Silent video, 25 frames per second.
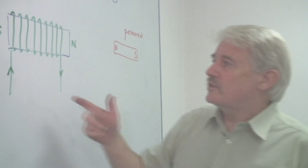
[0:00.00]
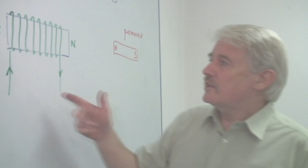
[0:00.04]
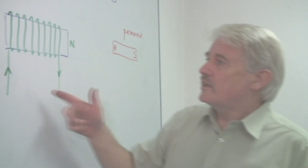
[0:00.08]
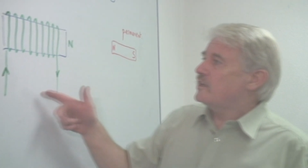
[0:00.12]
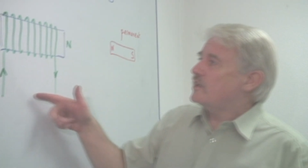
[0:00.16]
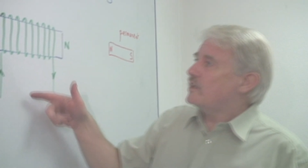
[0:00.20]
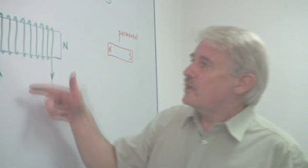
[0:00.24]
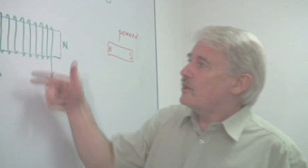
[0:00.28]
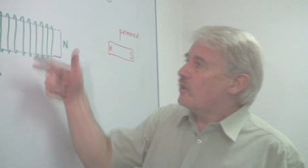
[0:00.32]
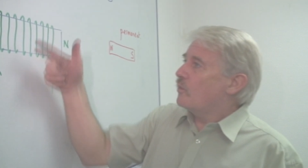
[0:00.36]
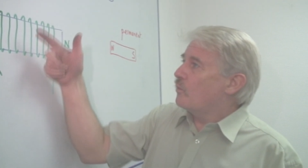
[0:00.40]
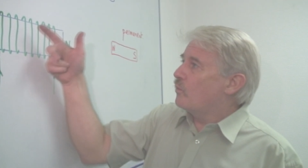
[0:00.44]

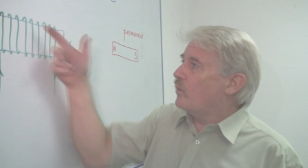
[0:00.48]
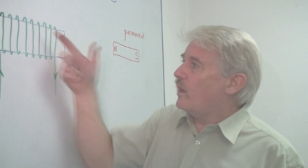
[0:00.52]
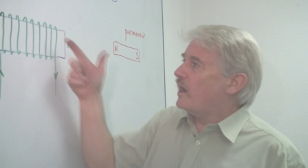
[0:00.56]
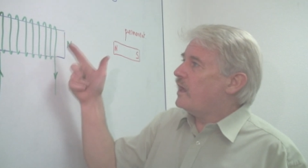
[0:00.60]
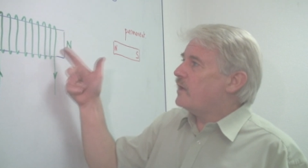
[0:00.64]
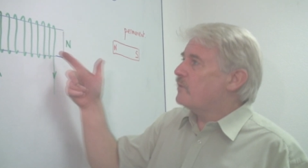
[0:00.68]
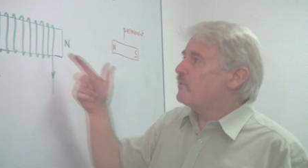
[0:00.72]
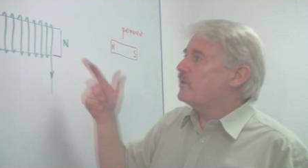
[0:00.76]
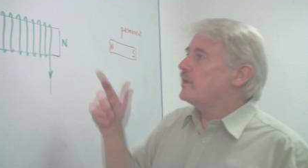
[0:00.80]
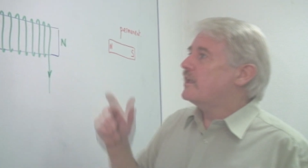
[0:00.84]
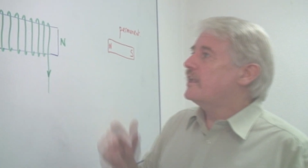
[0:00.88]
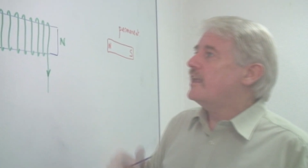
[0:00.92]
the
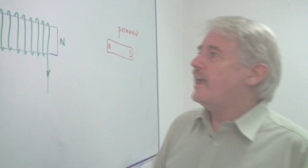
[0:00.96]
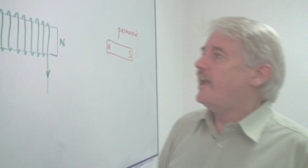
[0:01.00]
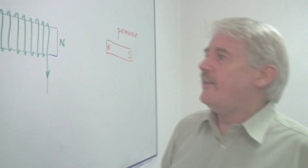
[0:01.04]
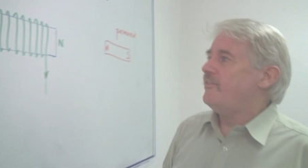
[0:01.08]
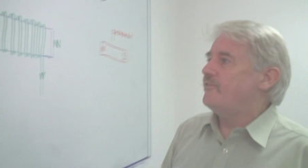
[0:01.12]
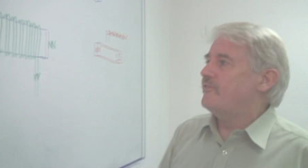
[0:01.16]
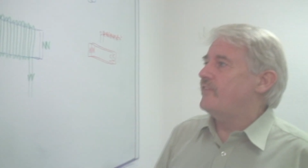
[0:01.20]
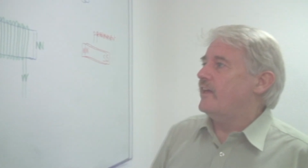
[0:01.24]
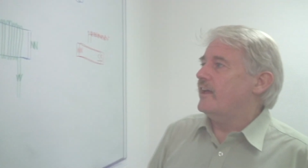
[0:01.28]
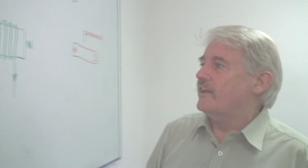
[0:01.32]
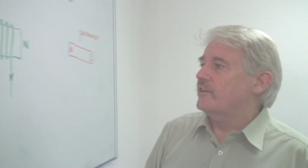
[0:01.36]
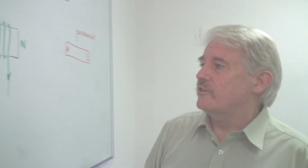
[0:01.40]
way we
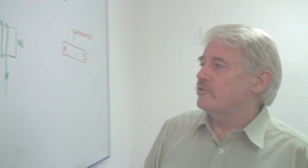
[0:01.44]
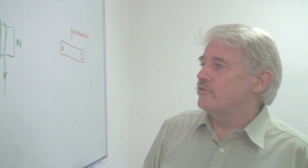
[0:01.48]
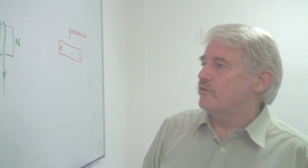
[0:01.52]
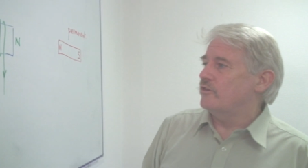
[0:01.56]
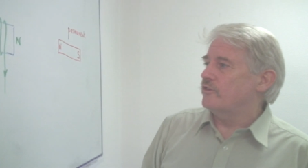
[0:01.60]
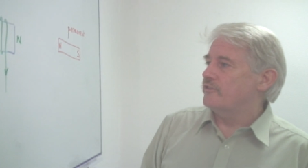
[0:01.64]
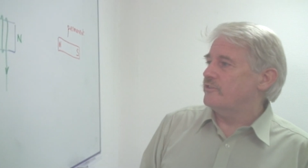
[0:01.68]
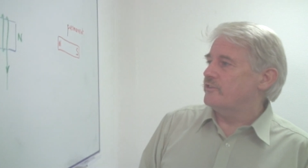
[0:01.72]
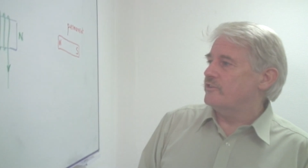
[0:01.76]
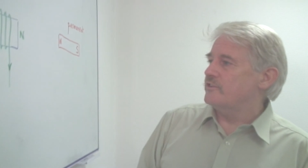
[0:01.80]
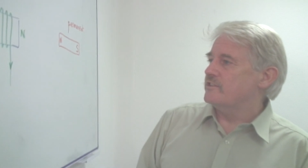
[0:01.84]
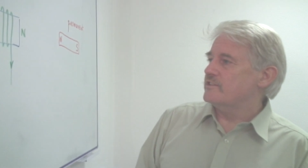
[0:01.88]
get that
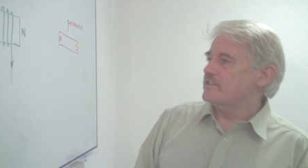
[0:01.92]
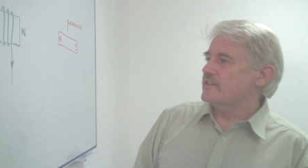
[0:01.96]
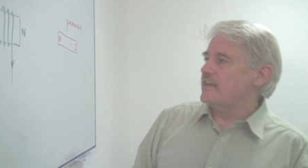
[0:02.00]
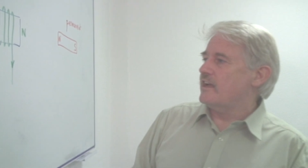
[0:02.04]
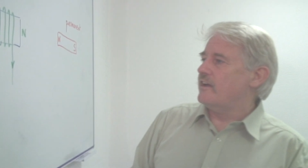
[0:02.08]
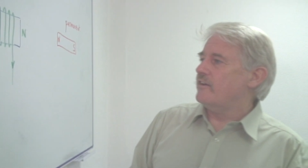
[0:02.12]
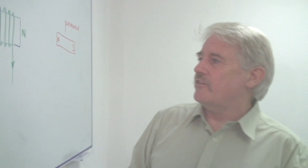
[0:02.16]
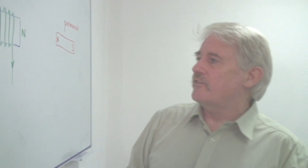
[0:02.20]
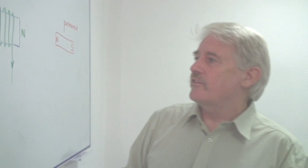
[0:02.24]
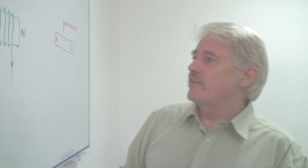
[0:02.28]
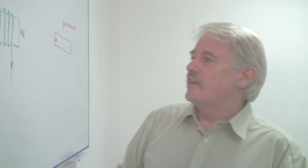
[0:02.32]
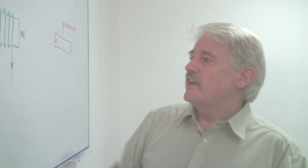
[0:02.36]
north and
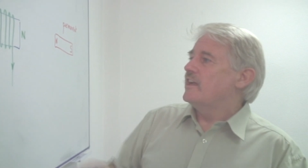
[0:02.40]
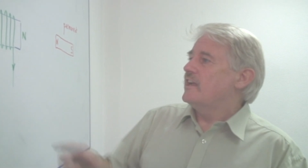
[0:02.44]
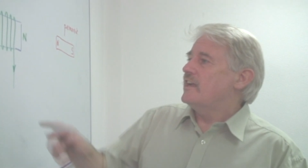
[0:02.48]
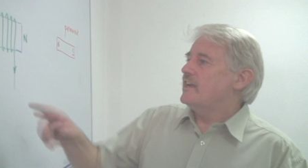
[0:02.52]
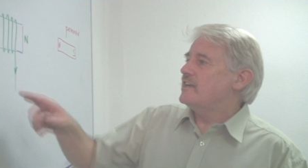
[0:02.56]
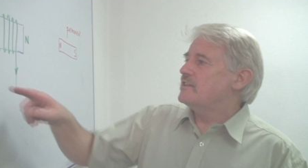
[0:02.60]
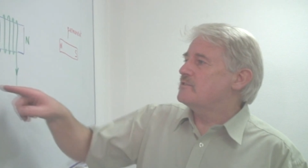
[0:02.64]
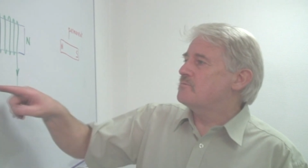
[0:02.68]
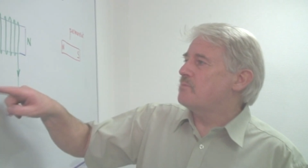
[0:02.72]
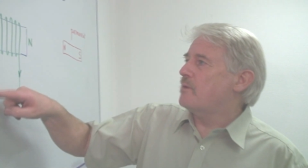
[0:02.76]
south is